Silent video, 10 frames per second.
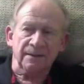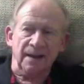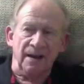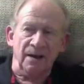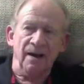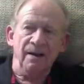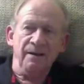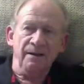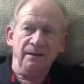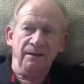that
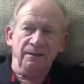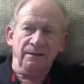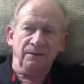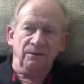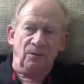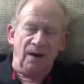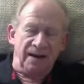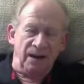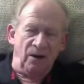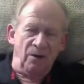
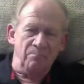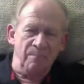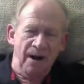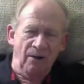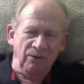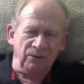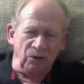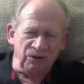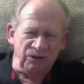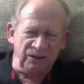regular
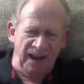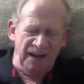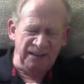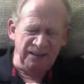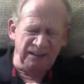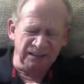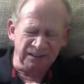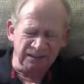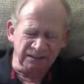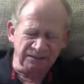marital sex
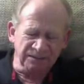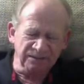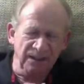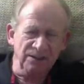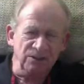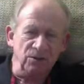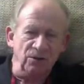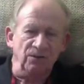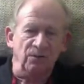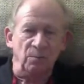is
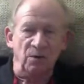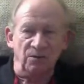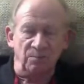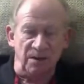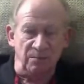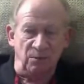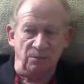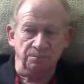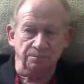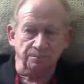good for both people.